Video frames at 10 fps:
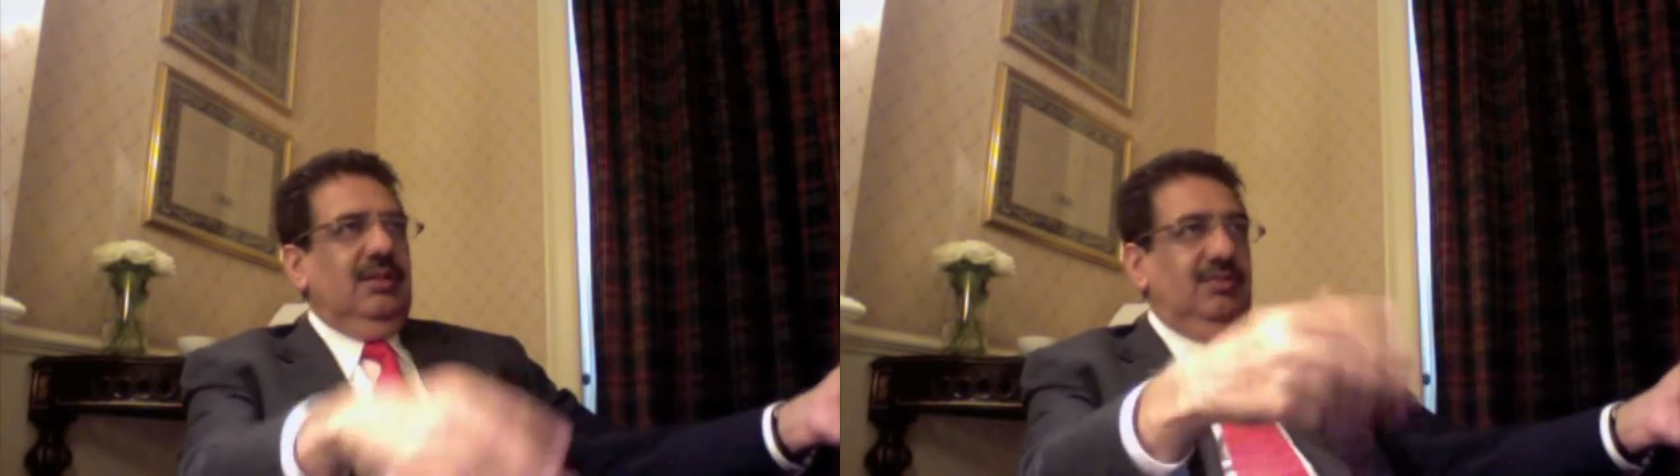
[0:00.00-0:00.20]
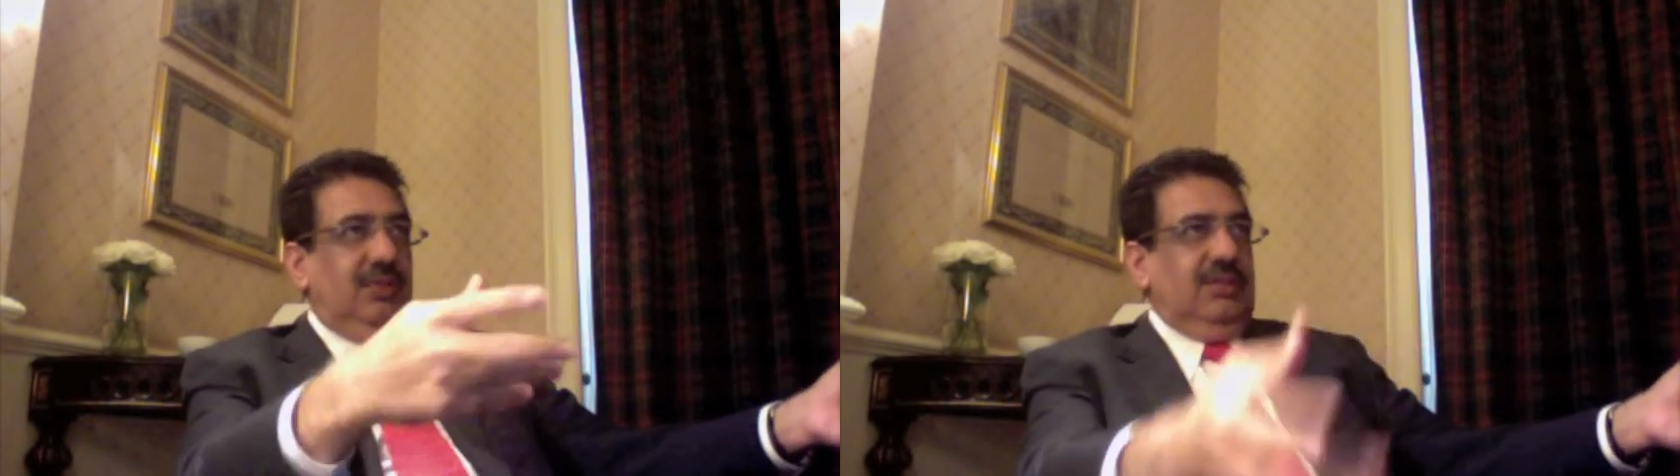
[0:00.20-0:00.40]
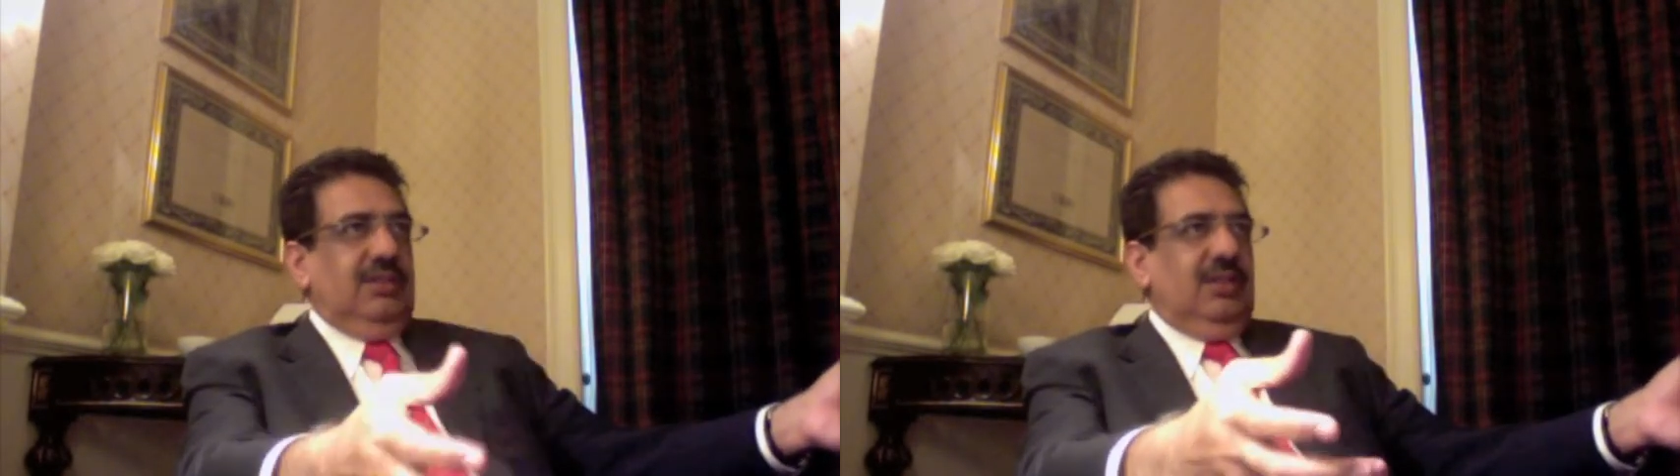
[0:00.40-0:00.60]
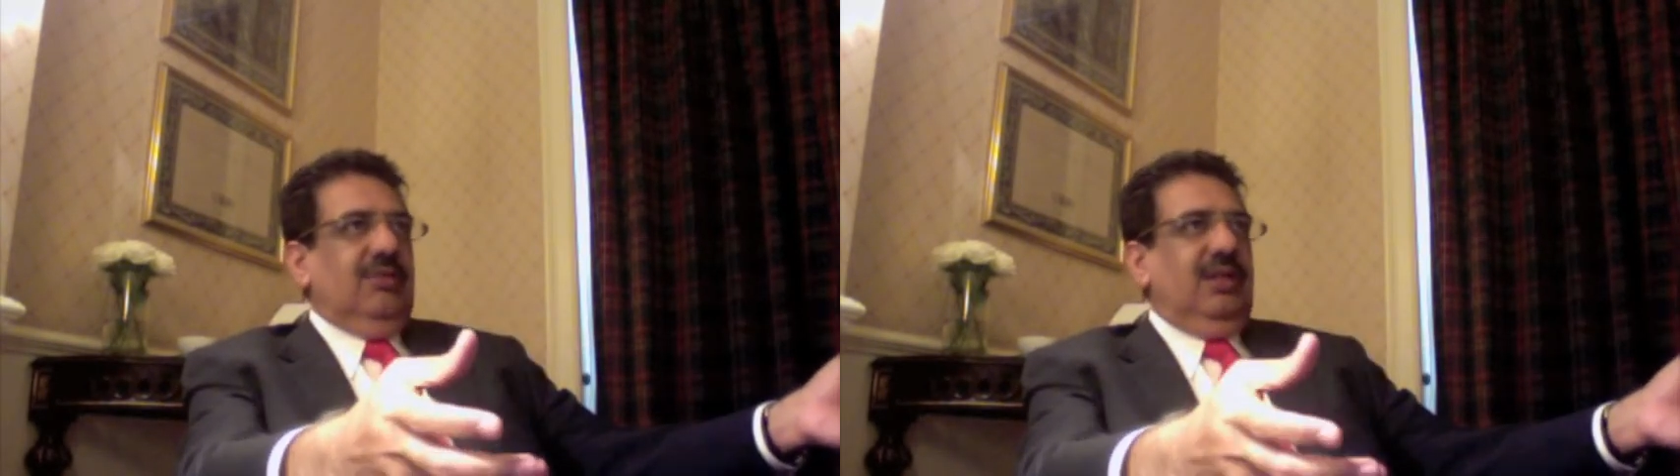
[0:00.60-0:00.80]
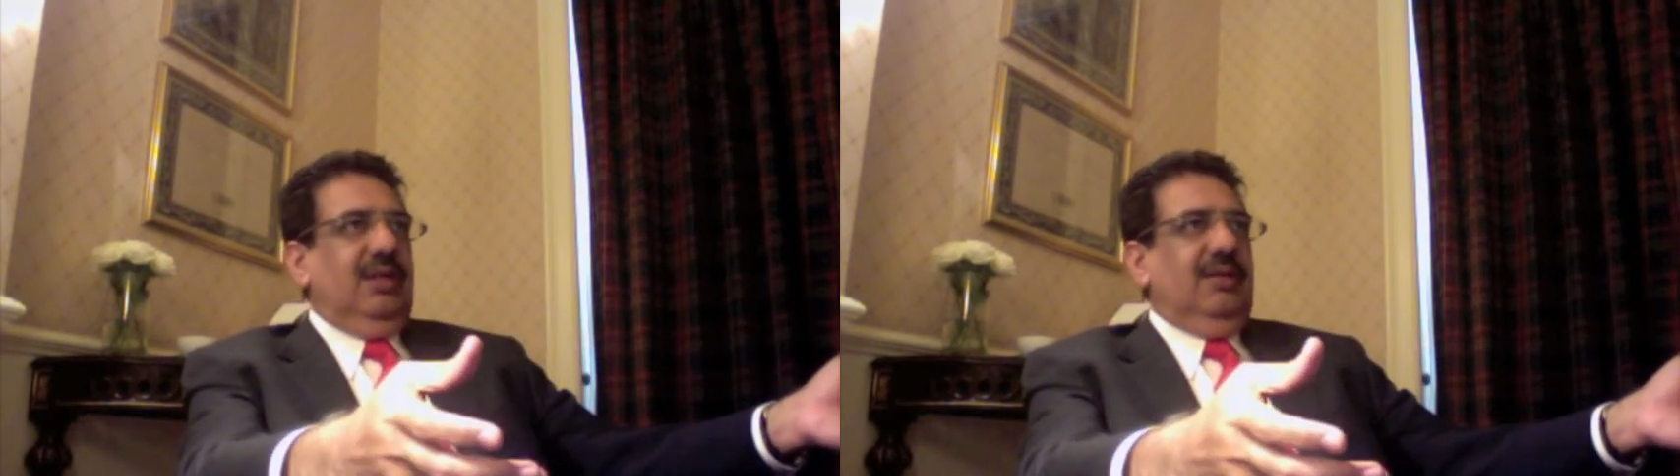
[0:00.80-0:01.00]
Virgin
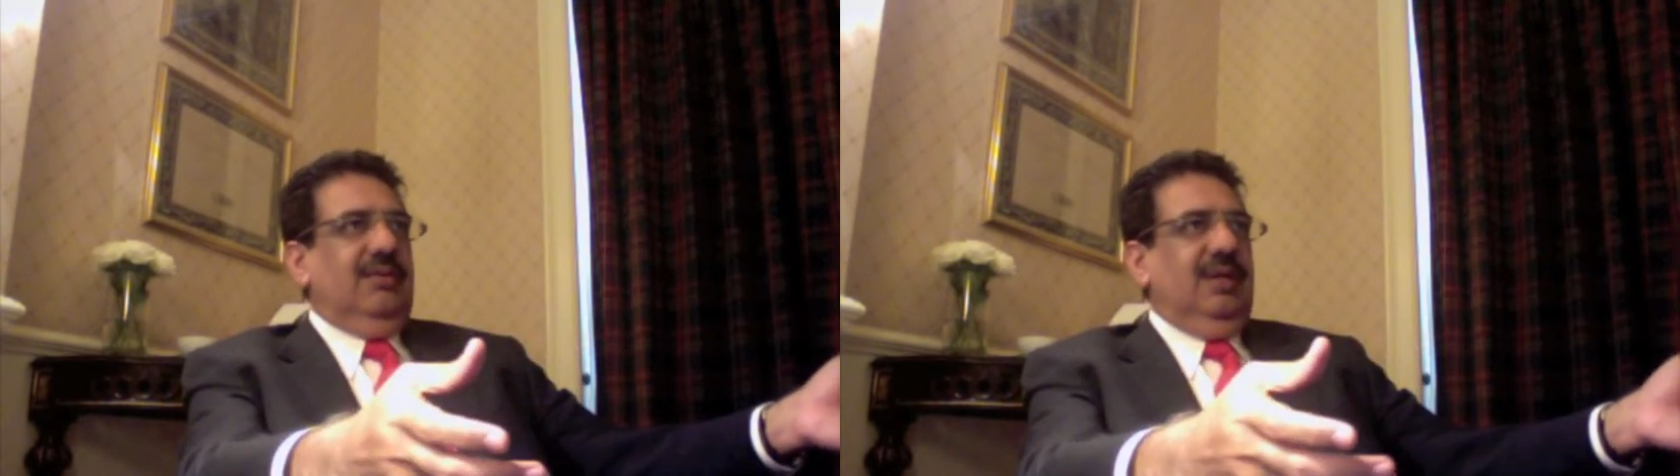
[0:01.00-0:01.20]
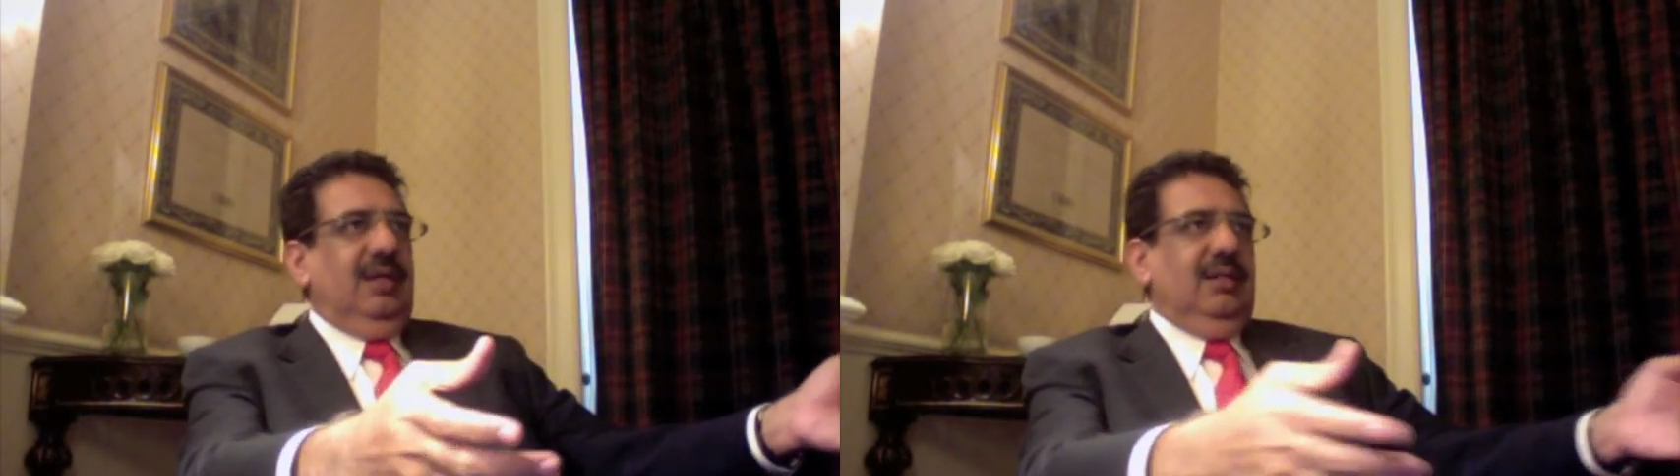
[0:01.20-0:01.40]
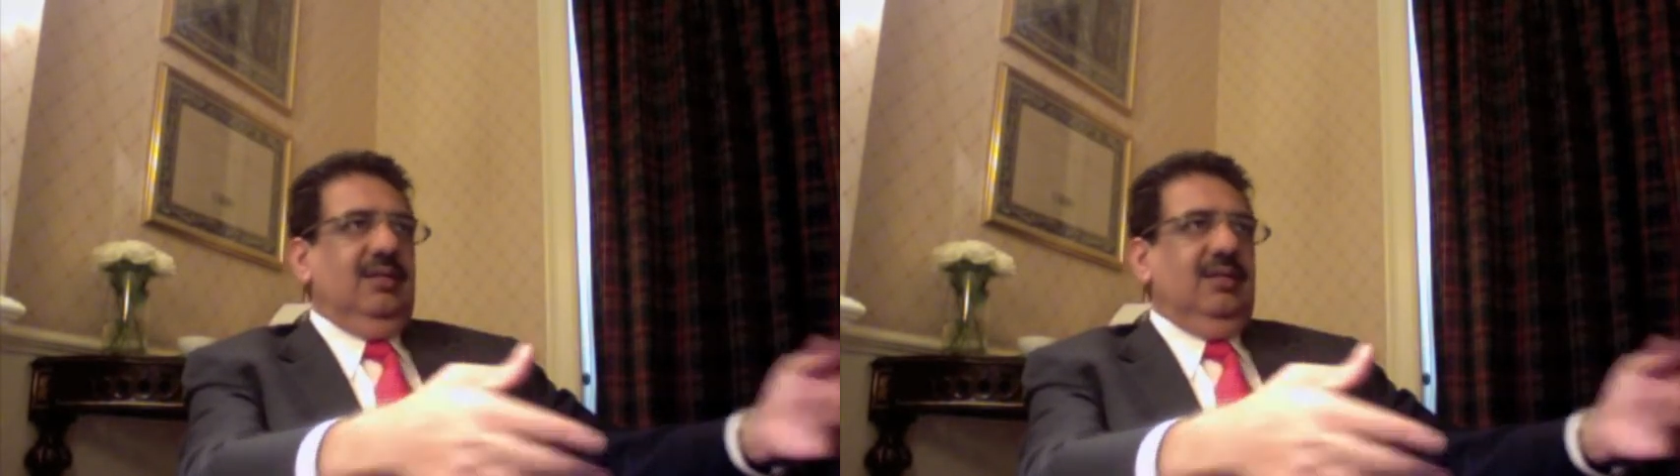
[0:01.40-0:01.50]
out here, right?